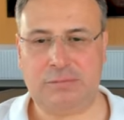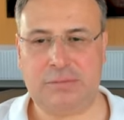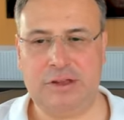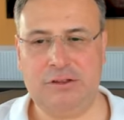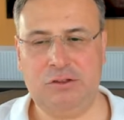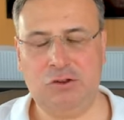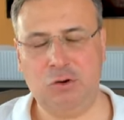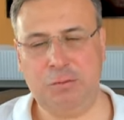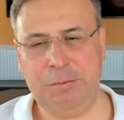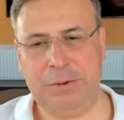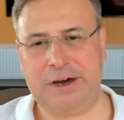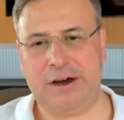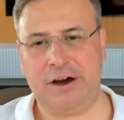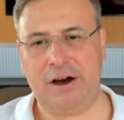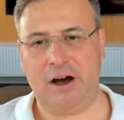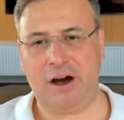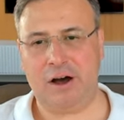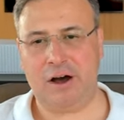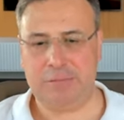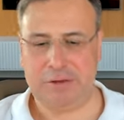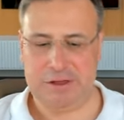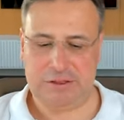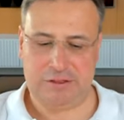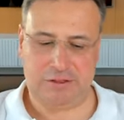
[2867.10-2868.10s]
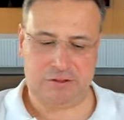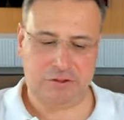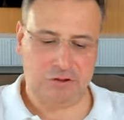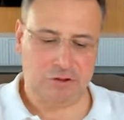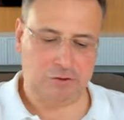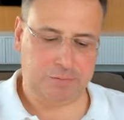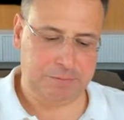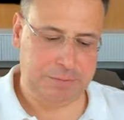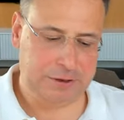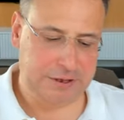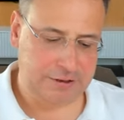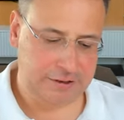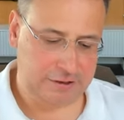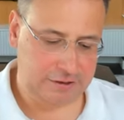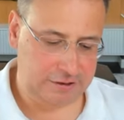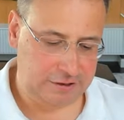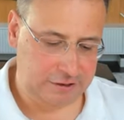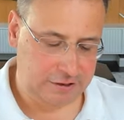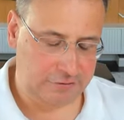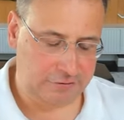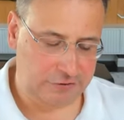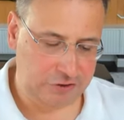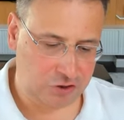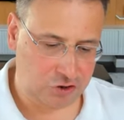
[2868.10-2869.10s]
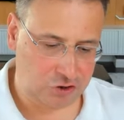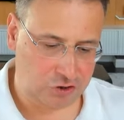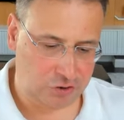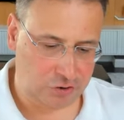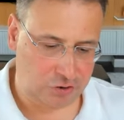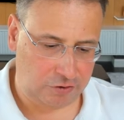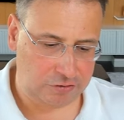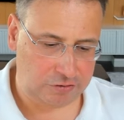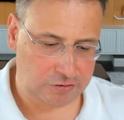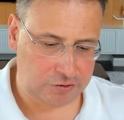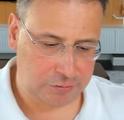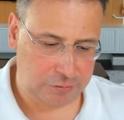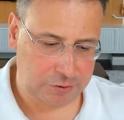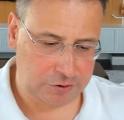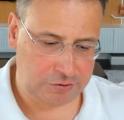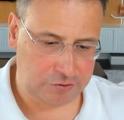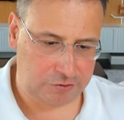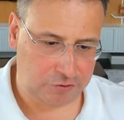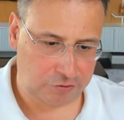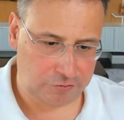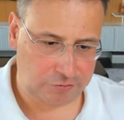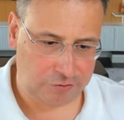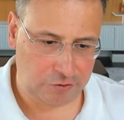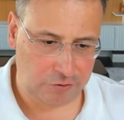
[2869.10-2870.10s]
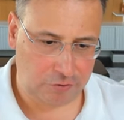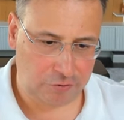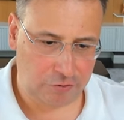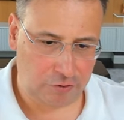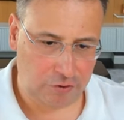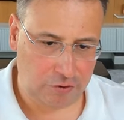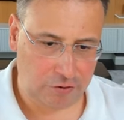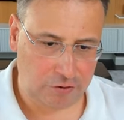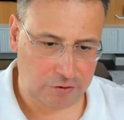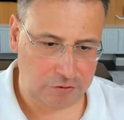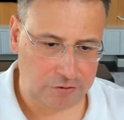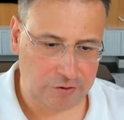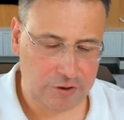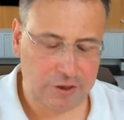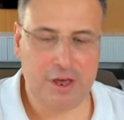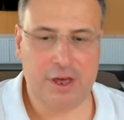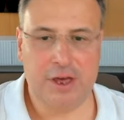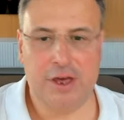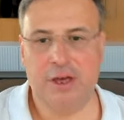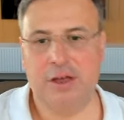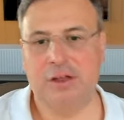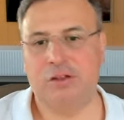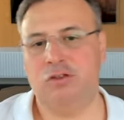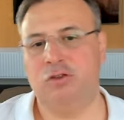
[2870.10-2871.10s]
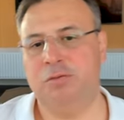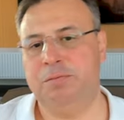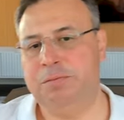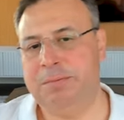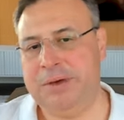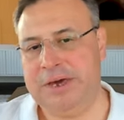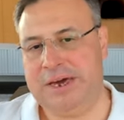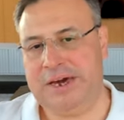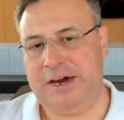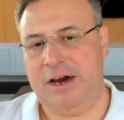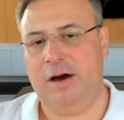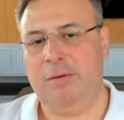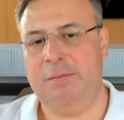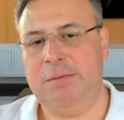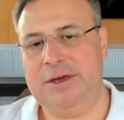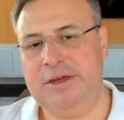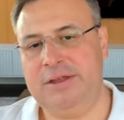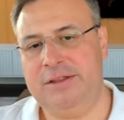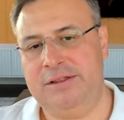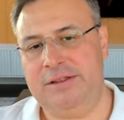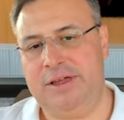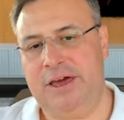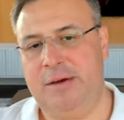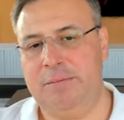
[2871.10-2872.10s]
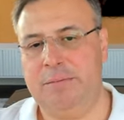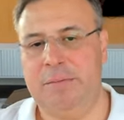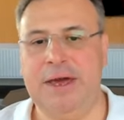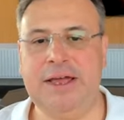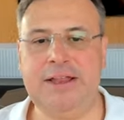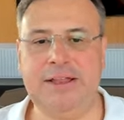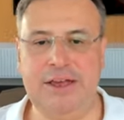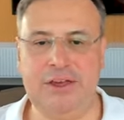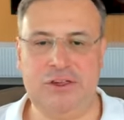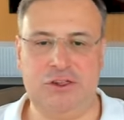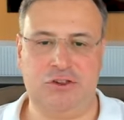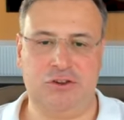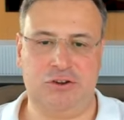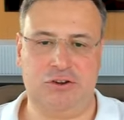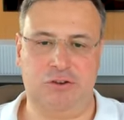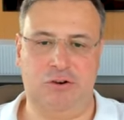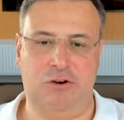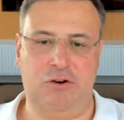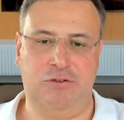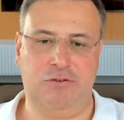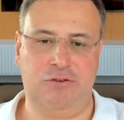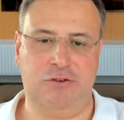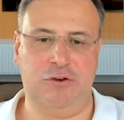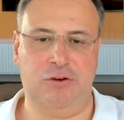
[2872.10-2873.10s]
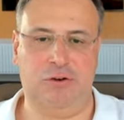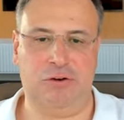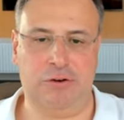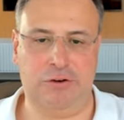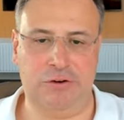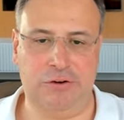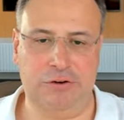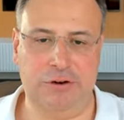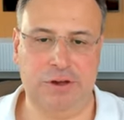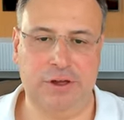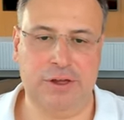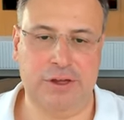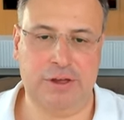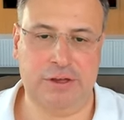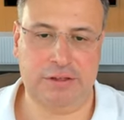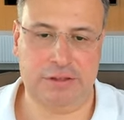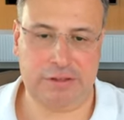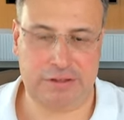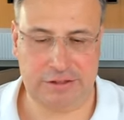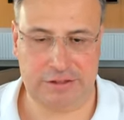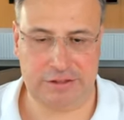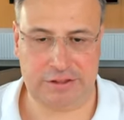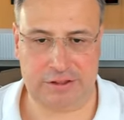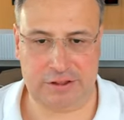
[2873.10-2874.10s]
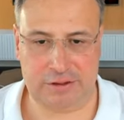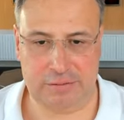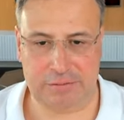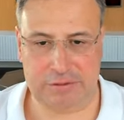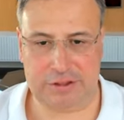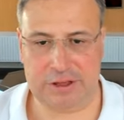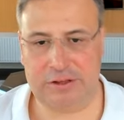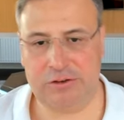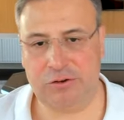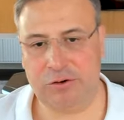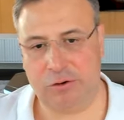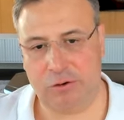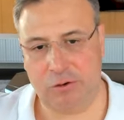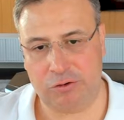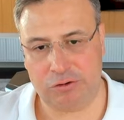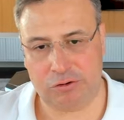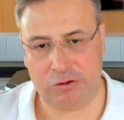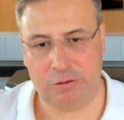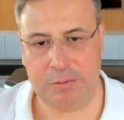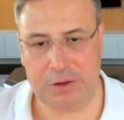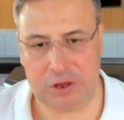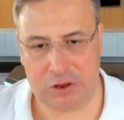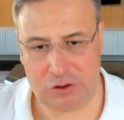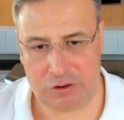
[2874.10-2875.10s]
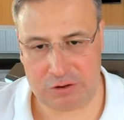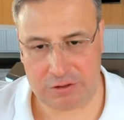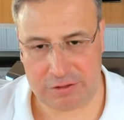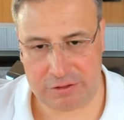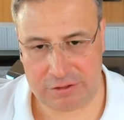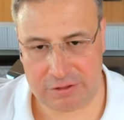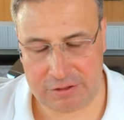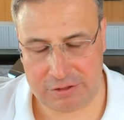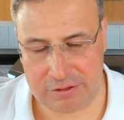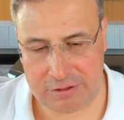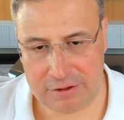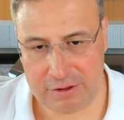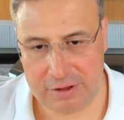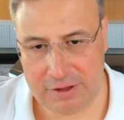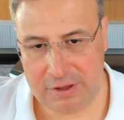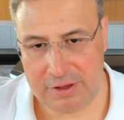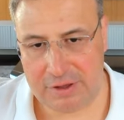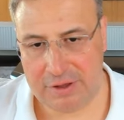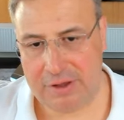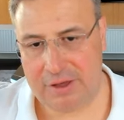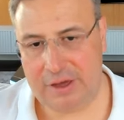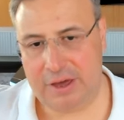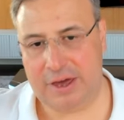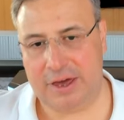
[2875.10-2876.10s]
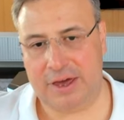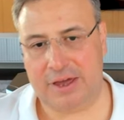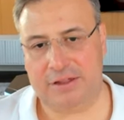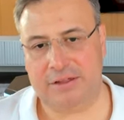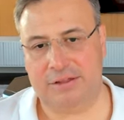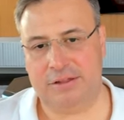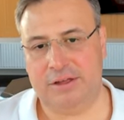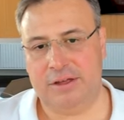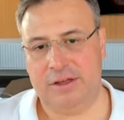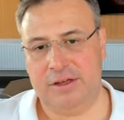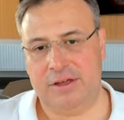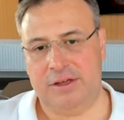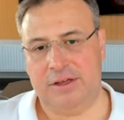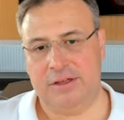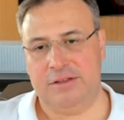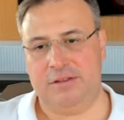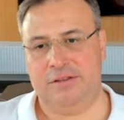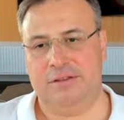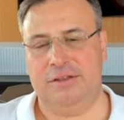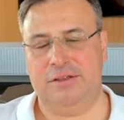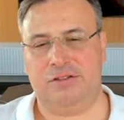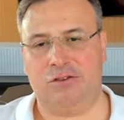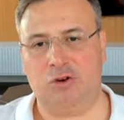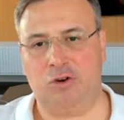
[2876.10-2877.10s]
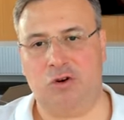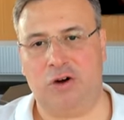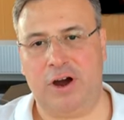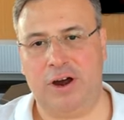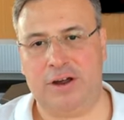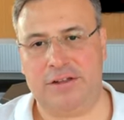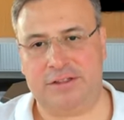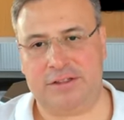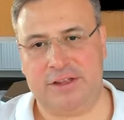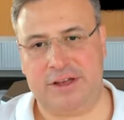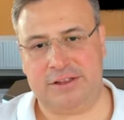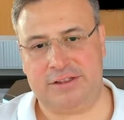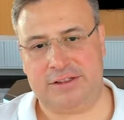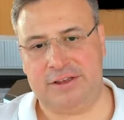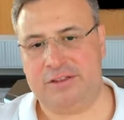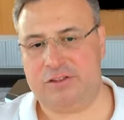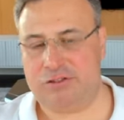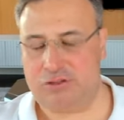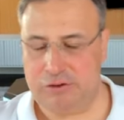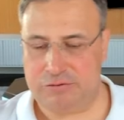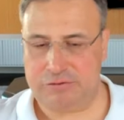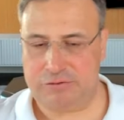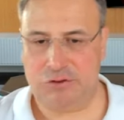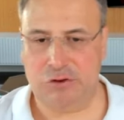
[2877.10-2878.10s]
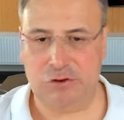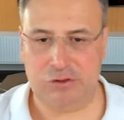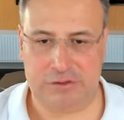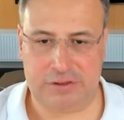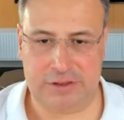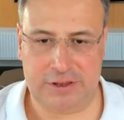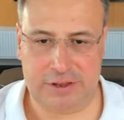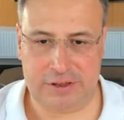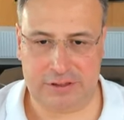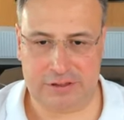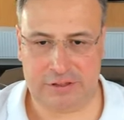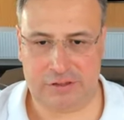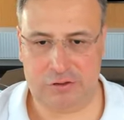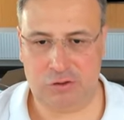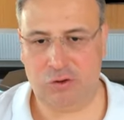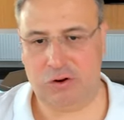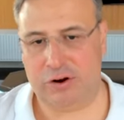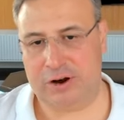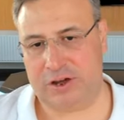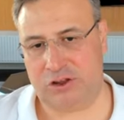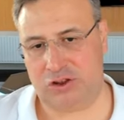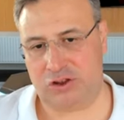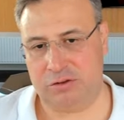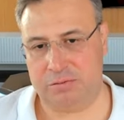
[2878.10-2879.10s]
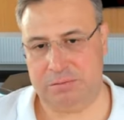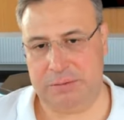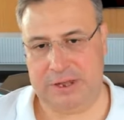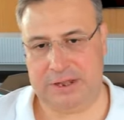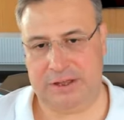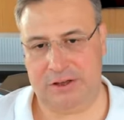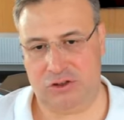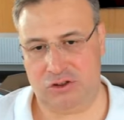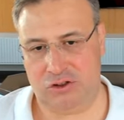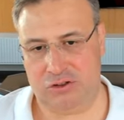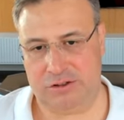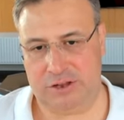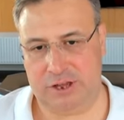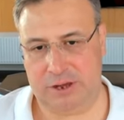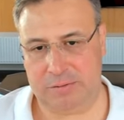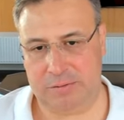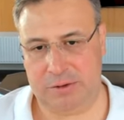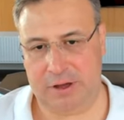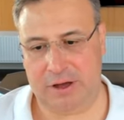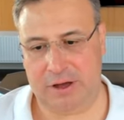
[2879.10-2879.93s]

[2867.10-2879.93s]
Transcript: to become, instead of being an individual contributor of your work, to becoming a manager of your systems and your automations. And this requires that instead of doing things, you're actually managing them.